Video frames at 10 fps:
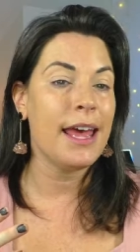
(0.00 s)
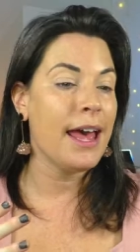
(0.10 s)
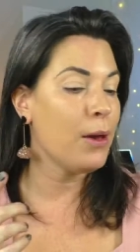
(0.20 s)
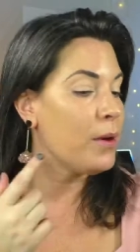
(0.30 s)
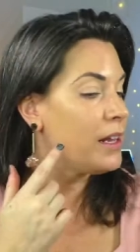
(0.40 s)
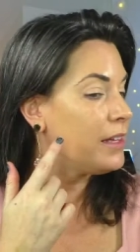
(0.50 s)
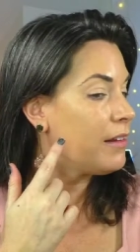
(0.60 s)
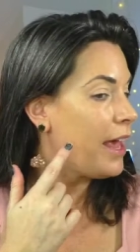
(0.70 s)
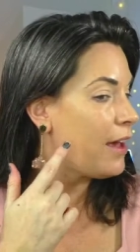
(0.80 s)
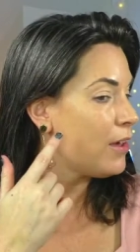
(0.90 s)
I went a
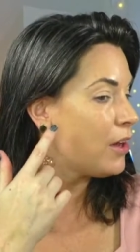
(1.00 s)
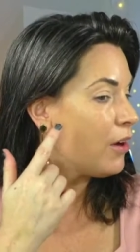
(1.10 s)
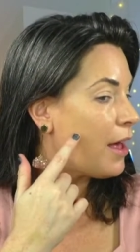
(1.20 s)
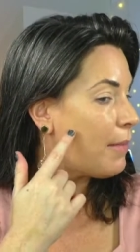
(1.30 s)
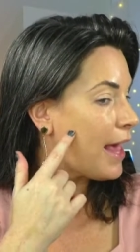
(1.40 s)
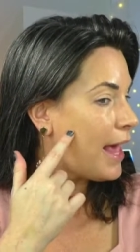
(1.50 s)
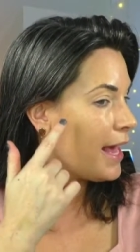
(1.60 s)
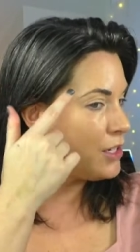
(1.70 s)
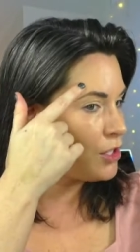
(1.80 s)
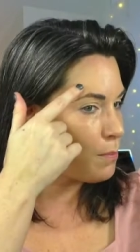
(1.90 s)
little heavier on my
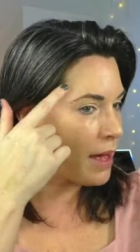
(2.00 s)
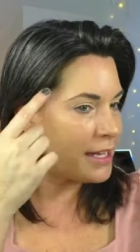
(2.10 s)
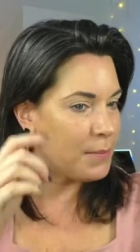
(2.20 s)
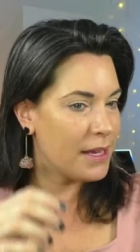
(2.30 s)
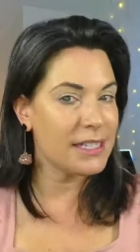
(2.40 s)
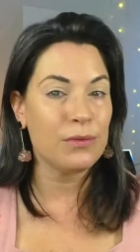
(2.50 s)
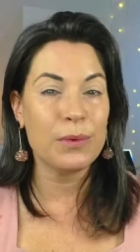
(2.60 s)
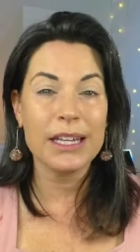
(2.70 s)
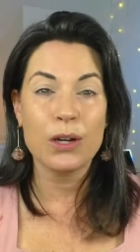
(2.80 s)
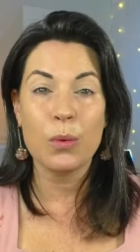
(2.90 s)
age spots because I
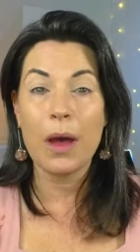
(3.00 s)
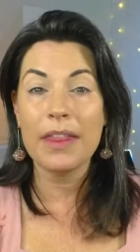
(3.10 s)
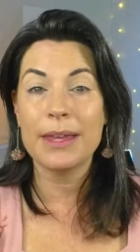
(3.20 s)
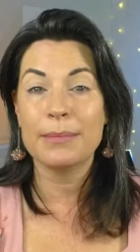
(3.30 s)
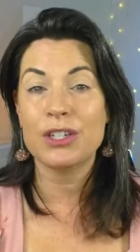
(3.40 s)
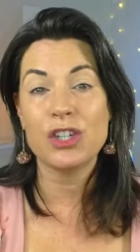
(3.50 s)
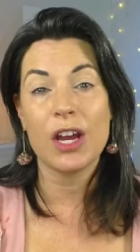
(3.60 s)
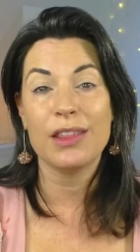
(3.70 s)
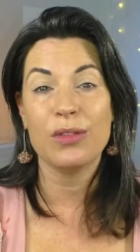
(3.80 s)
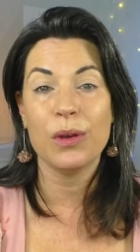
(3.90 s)
really don't want them to
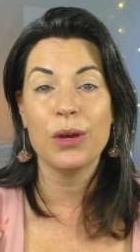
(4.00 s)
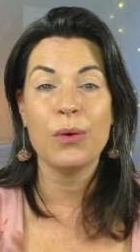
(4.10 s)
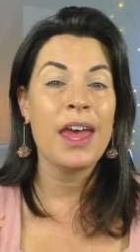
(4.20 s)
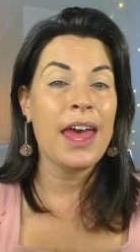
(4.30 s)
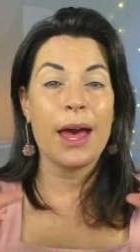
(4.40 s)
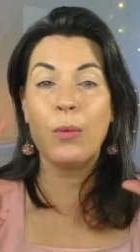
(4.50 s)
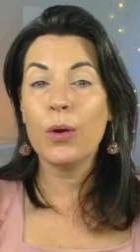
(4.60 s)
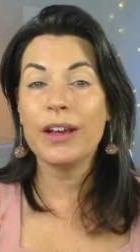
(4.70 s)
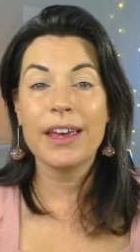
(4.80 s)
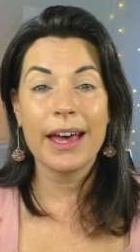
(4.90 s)
shine through. I'm
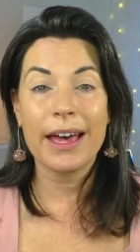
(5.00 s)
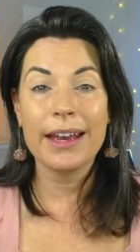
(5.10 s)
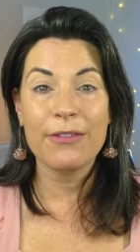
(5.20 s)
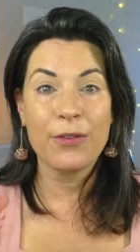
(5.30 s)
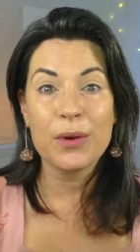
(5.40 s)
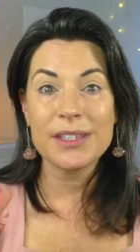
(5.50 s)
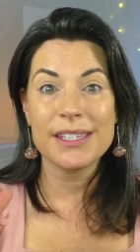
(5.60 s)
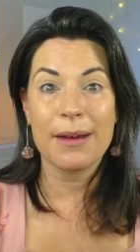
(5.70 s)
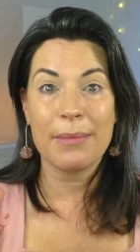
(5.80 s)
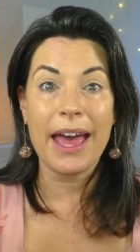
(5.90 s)
working on
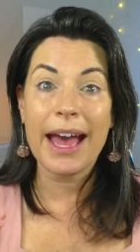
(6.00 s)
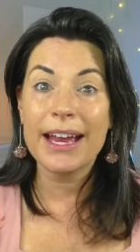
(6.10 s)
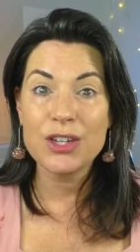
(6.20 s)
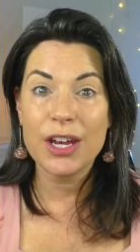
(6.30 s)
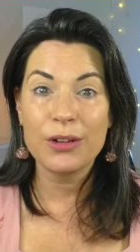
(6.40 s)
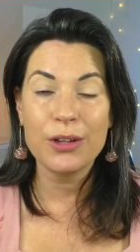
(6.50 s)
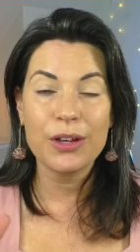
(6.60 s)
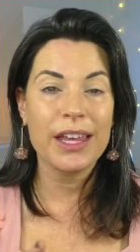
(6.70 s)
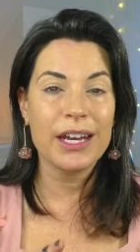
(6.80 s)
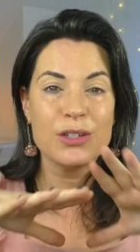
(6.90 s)
focusing on my eyeshadow
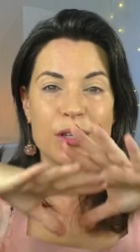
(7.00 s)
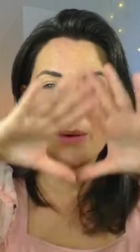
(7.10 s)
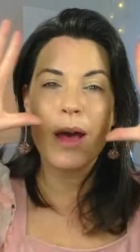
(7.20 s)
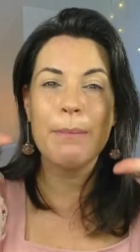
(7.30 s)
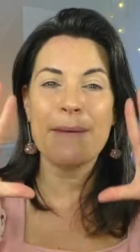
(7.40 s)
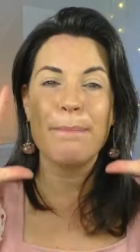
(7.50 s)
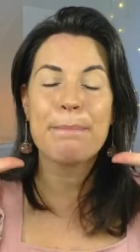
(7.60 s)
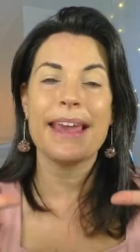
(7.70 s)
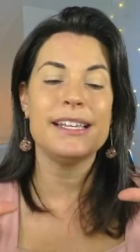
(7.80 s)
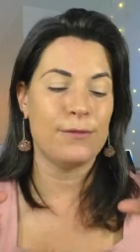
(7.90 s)
look later, so I want my
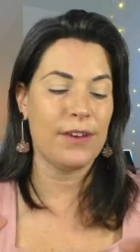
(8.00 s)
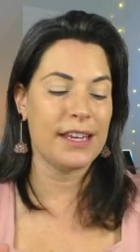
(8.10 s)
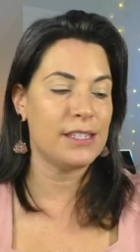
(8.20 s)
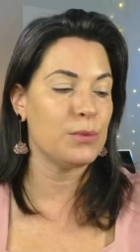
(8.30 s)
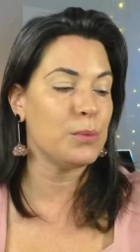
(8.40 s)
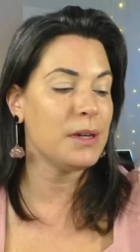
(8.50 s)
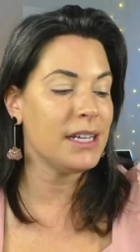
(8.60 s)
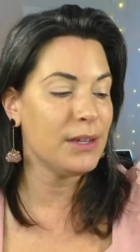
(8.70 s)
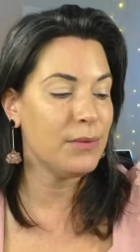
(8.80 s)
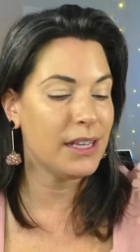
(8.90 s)
base face to
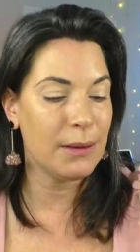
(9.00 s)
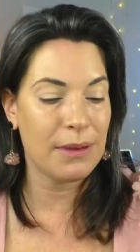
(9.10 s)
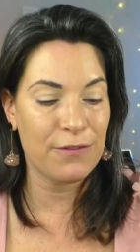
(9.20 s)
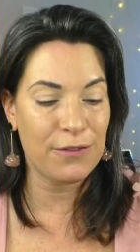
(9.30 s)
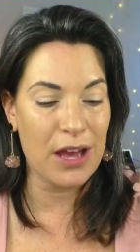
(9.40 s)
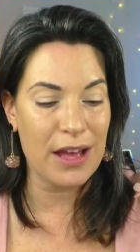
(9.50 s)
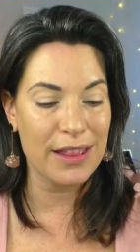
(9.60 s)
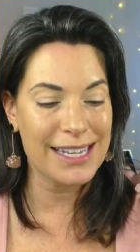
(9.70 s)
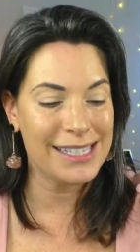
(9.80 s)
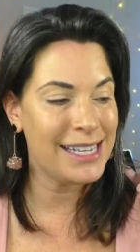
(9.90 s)
really be
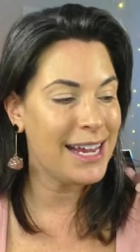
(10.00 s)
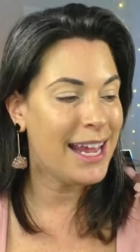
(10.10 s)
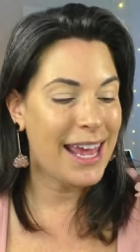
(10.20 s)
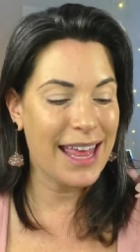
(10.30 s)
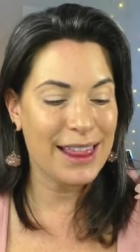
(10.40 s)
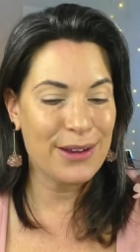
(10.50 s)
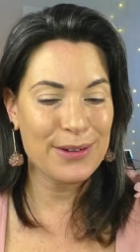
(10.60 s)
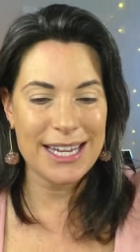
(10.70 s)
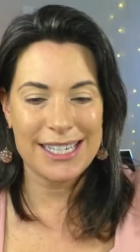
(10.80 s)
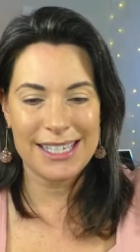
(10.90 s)
flawless. Hello,
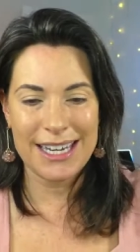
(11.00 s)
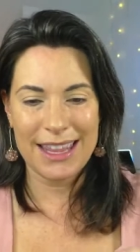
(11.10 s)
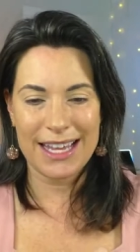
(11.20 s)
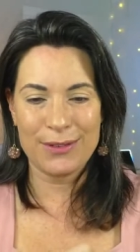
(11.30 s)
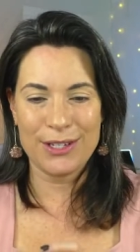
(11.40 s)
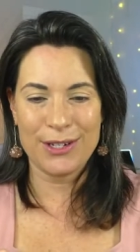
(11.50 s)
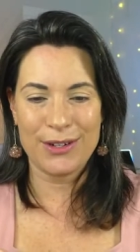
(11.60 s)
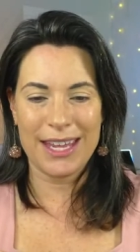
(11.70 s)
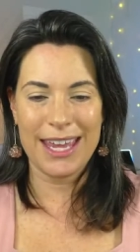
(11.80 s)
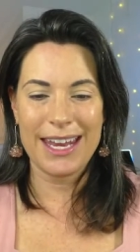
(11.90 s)
Destiny. Thanks for
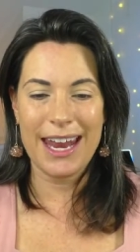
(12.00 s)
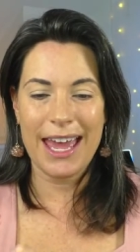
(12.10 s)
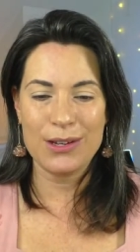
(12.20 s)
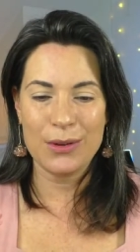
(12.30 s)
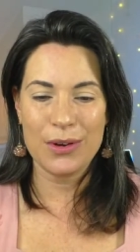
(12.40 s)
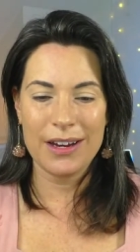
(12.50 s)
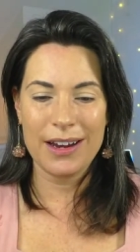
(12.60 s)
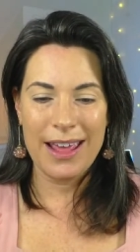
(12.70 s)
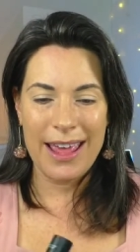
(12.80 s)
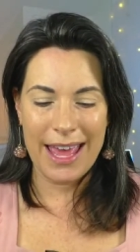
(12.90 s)
tuning in. Hi, Noor.
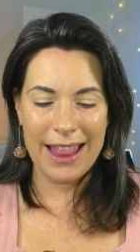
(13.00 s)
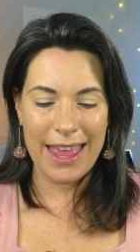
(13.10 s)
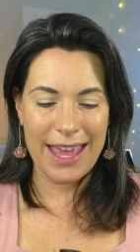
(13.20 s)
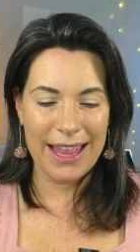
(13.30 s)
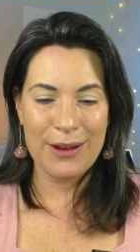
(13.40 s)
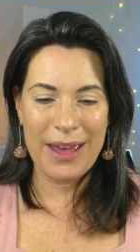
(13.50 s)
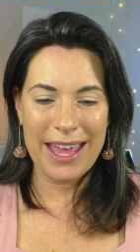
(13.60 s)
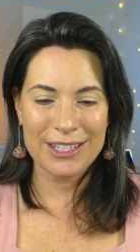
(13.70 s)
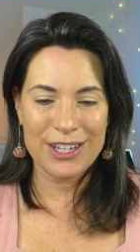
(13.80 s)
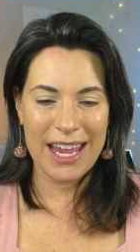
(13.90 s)
Hello,
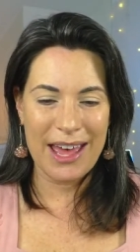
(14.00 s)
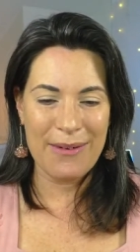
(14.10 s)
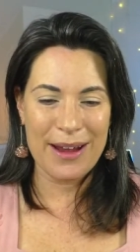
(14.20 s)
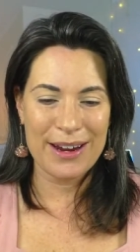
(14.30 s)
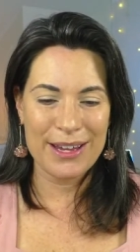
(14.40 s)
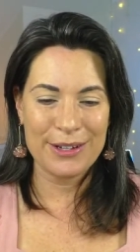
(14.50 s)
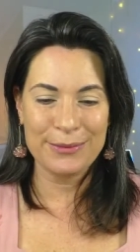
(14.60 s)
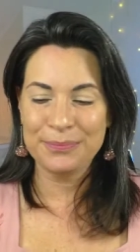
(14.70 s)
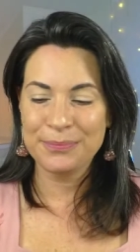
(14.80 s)
LJ. How are you?